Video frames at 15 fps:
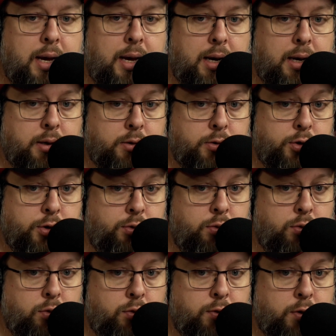And
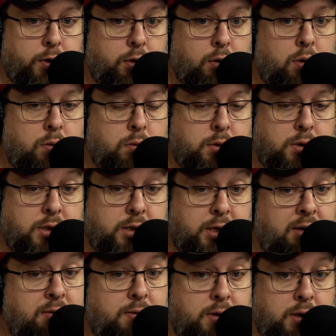2, for your own
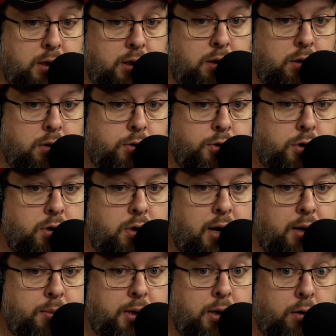safety, you should
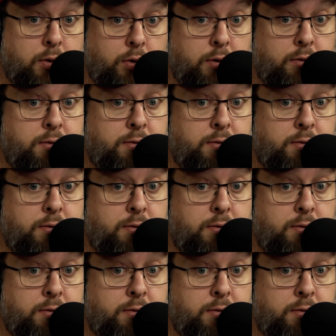not be on the